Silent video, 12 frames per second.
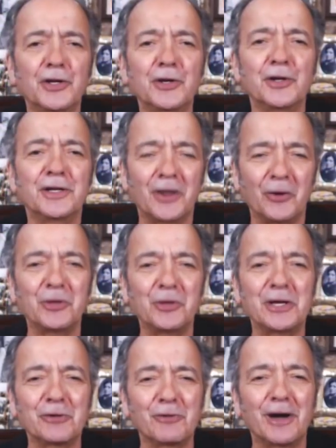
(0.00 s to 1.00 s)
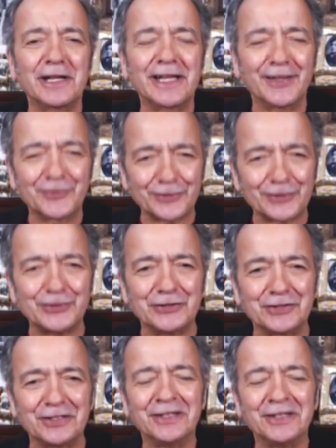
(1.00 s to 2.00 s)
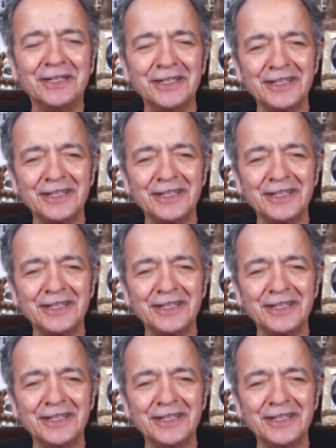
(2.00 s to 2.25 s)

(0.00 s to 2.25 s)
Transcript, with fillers: Who did he, you know, who did he run against? Clinton.